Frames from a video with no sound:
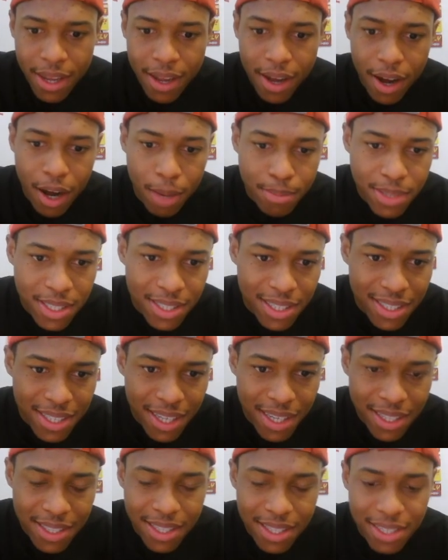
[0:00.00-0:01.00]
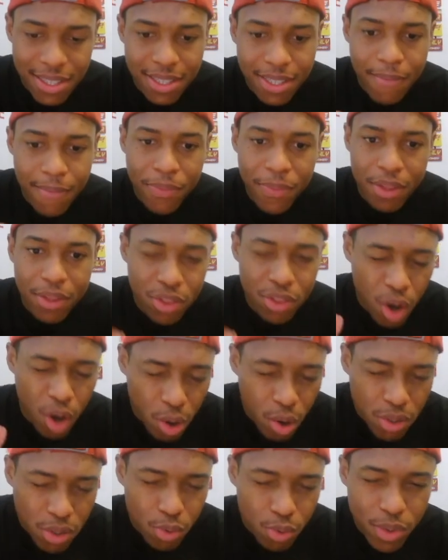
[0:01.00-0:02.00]
statistics,
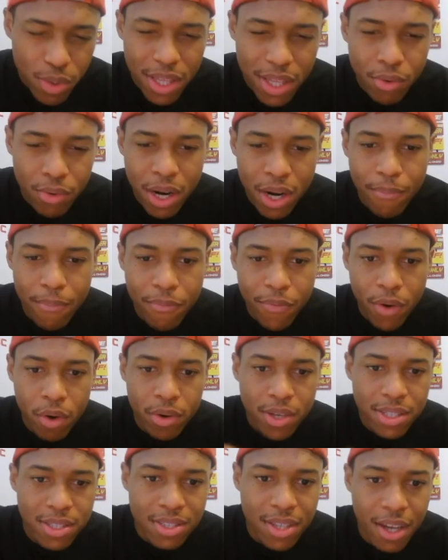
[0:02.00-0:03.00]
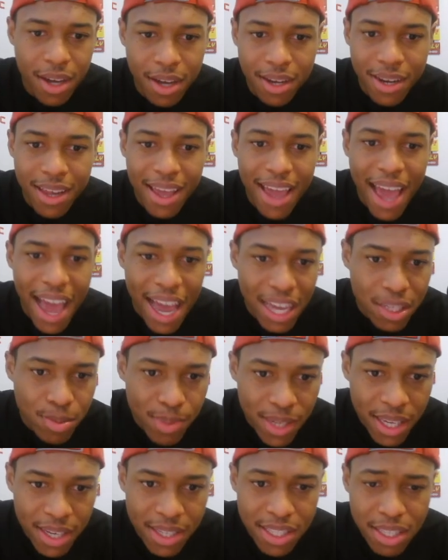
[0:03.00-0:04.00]
those are really what I'm focused on as we
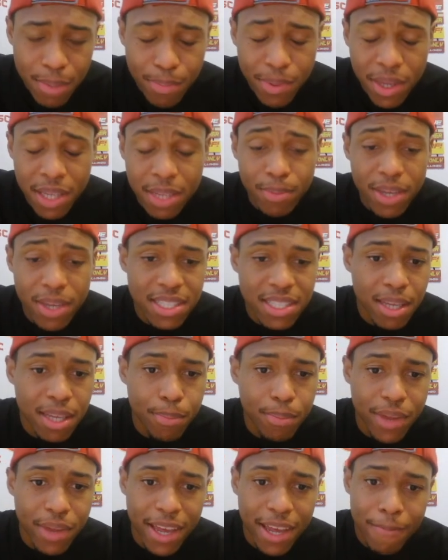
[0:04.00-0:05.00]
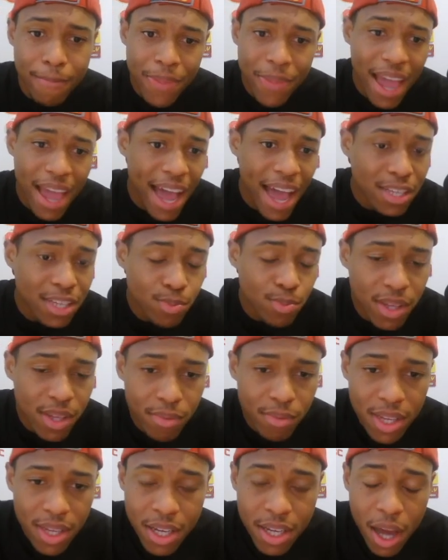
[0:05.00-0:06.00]
get into Big Ten play. As
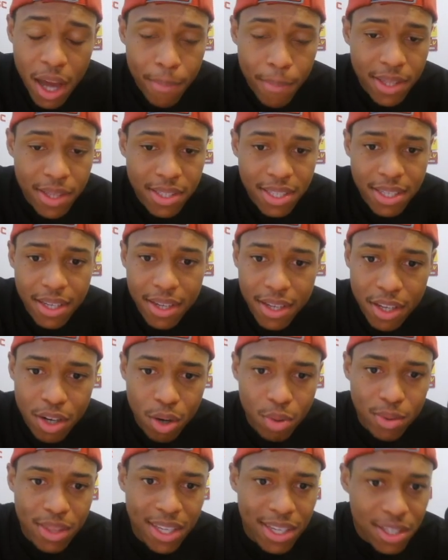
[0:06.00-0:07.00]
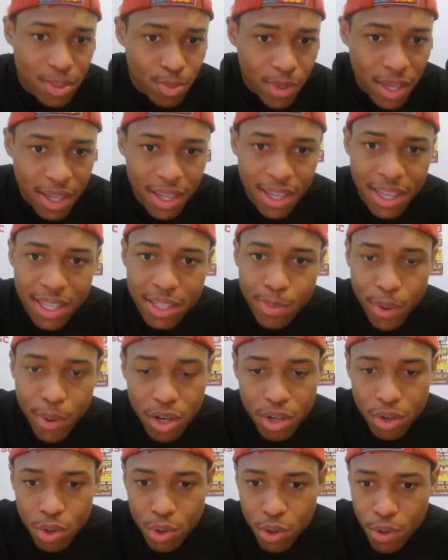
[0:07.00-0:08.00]
we come into, this week against
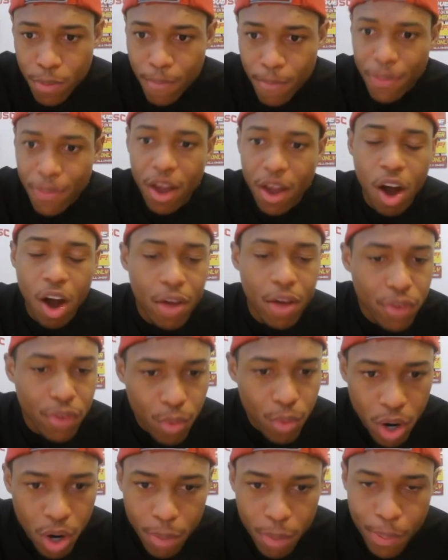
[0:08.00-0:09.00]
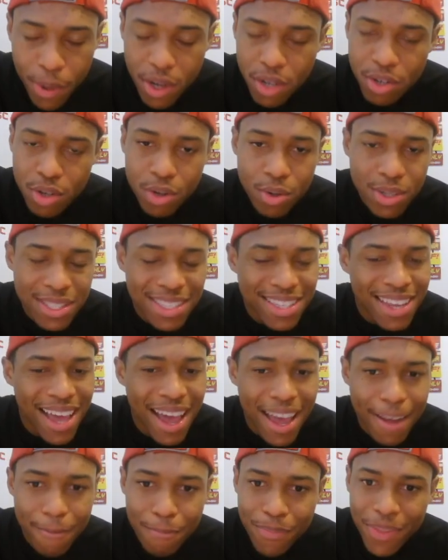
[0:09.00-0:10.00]
Purdue on the road. Purdue is
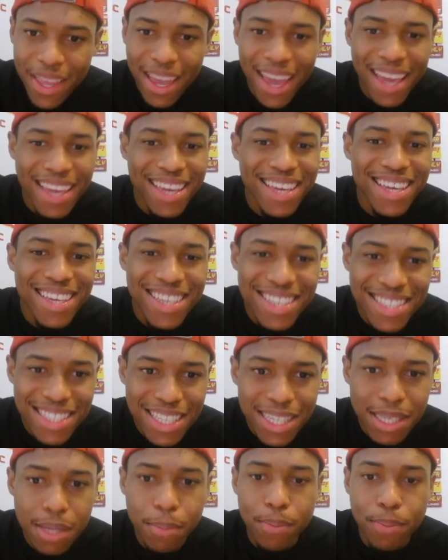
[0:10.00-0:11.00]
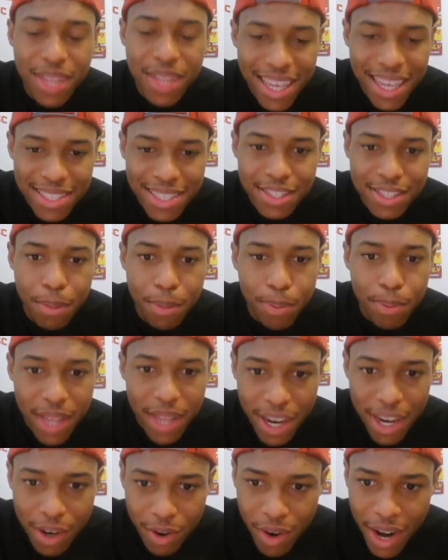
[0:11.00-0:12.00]
not an easy place to
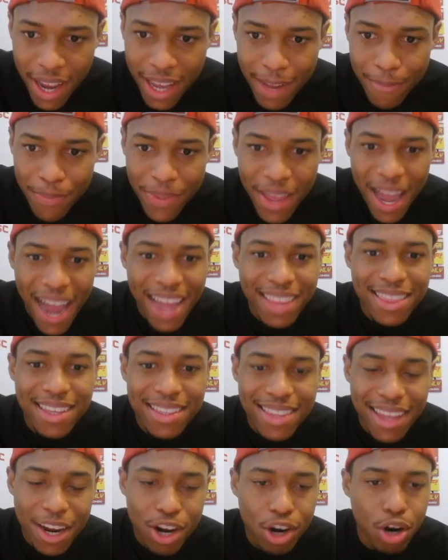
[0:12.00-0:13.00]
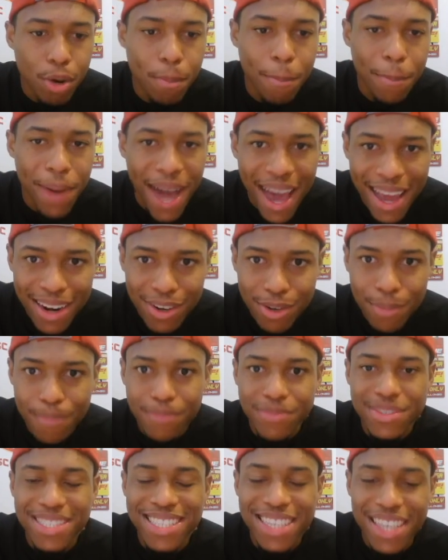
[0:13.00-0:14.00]
play, right? I think they are a bottom
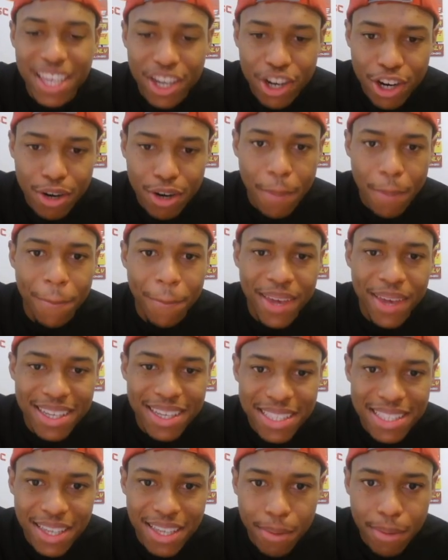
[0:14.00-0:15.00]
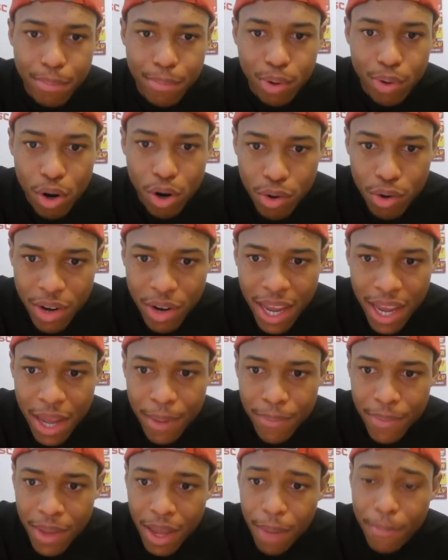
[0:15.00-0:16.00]
tier Big Ten
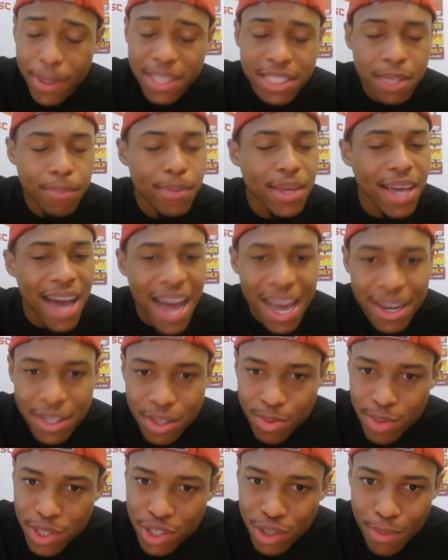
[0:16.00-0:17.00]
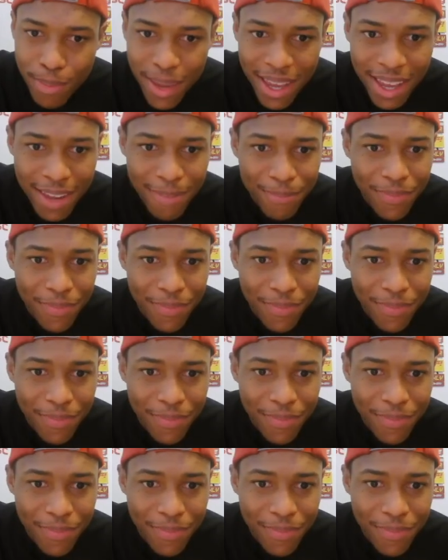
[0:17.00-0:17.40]
program. But to be honest with you, man,